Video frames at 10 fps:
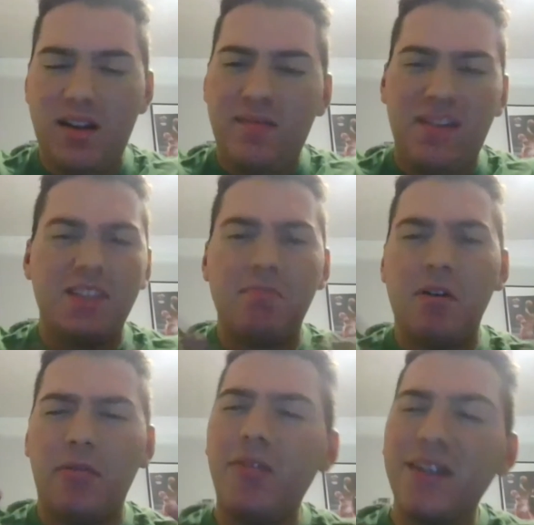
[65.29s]
This is going to be a
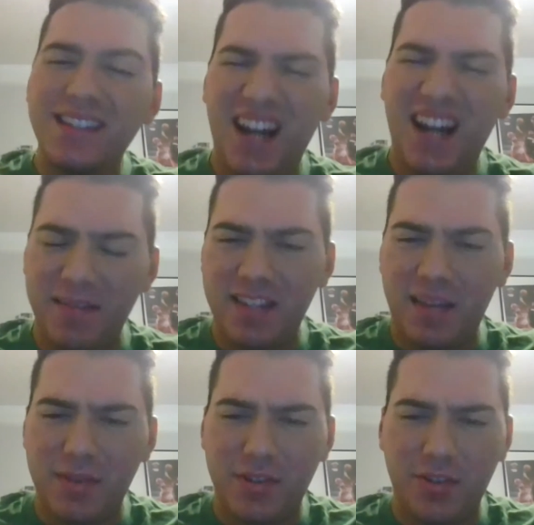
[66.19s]
fun time, this
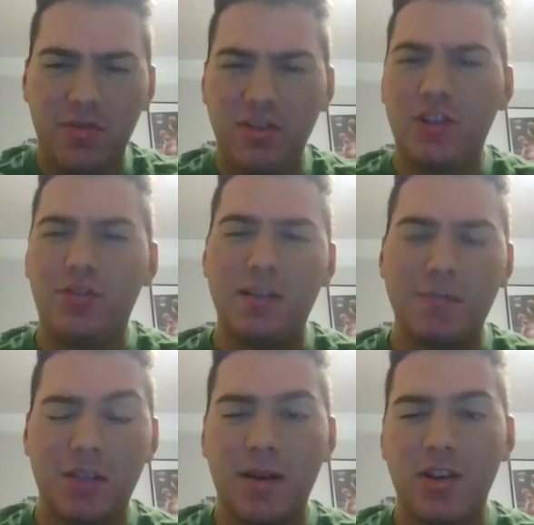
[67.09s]
episode, this
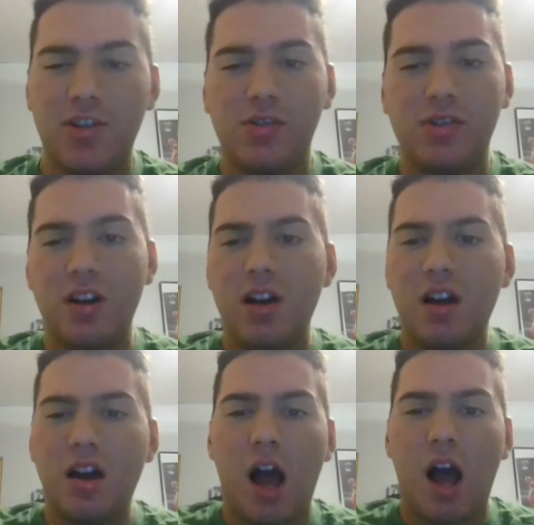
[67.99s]
Christmas special.
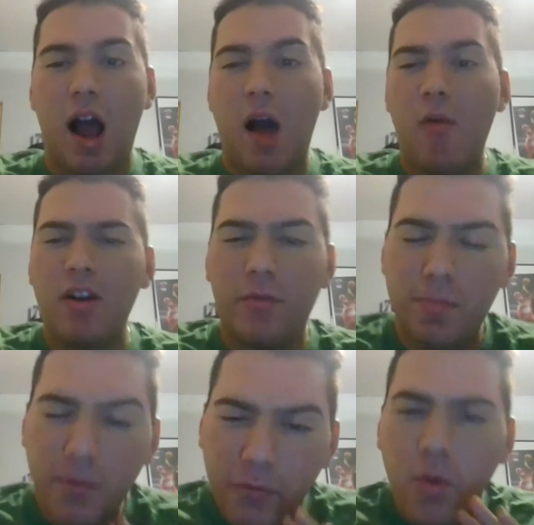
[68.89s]
I want to first,
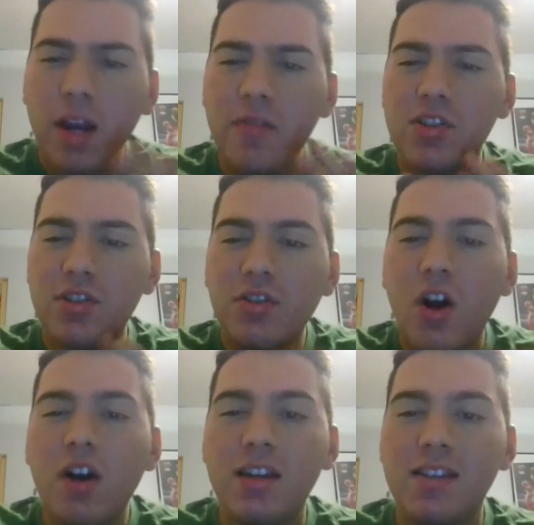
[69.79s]
before I even
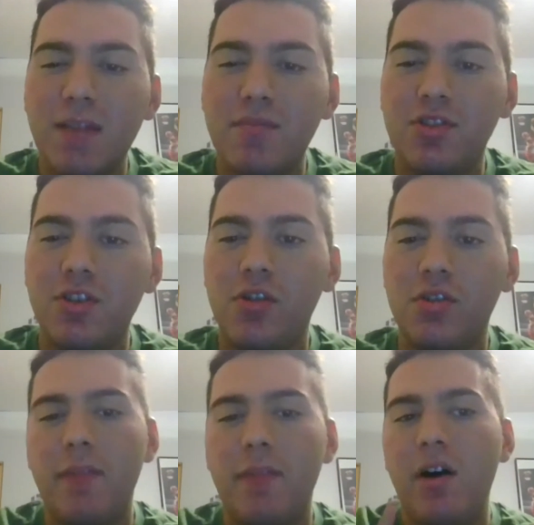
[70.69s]
start this episode,
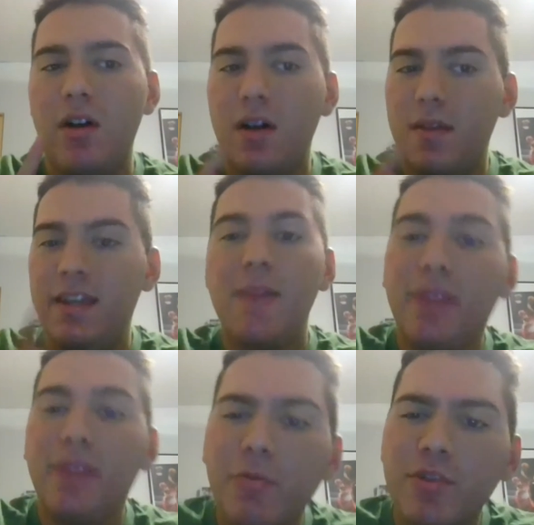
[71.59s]
talk about the
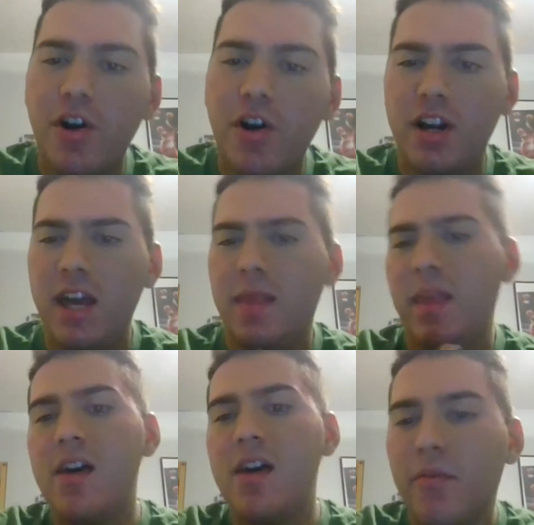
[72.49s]
NBA returning and the
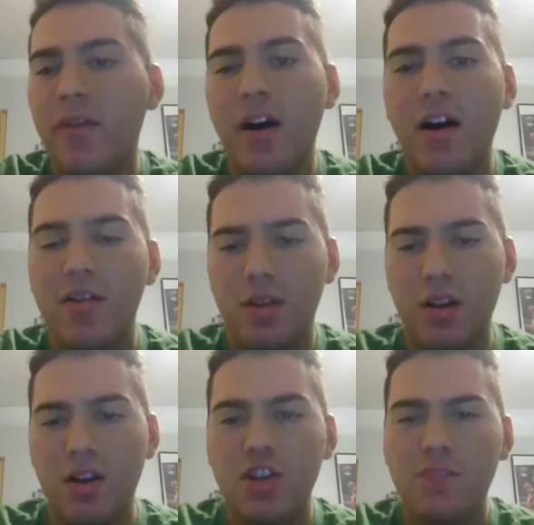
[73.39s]
NFL.
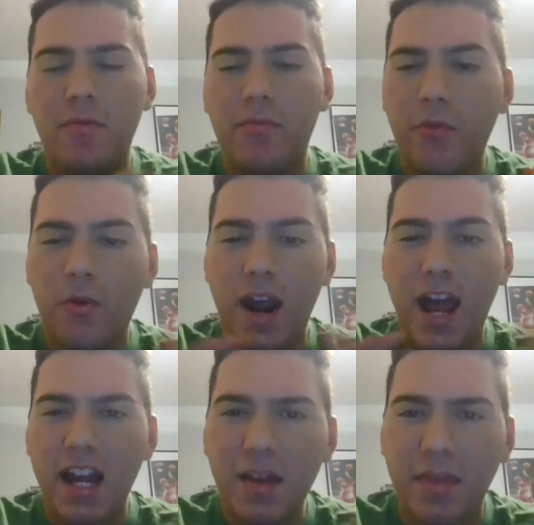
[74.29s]
Just before
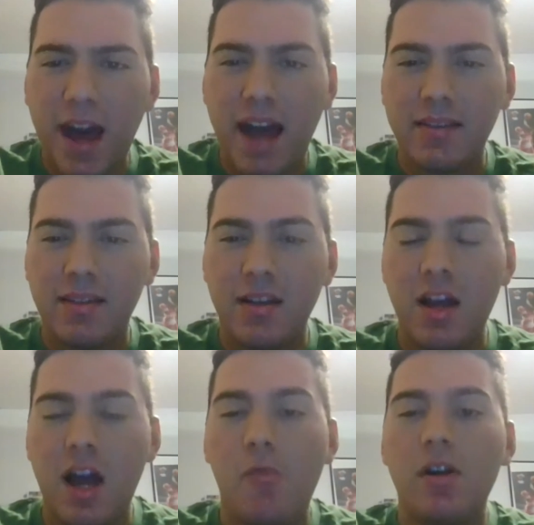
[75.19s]
any of that,
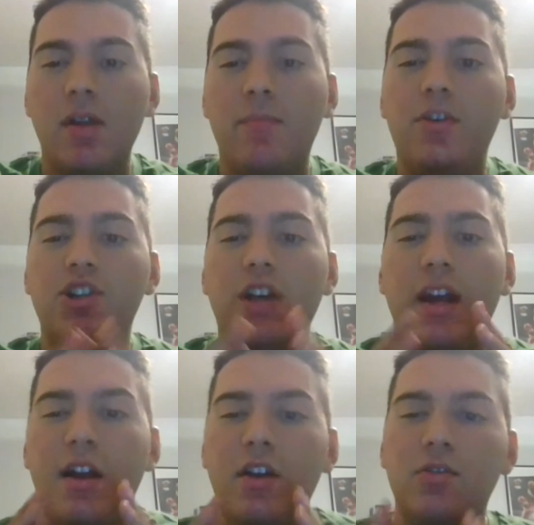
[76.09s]
I want to appreciate
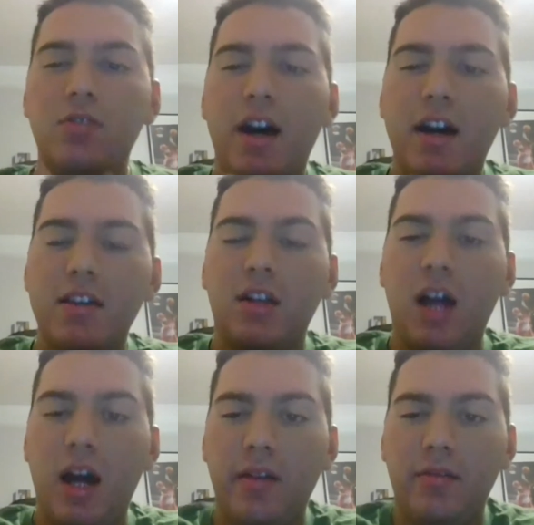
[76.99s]
you guys a lot.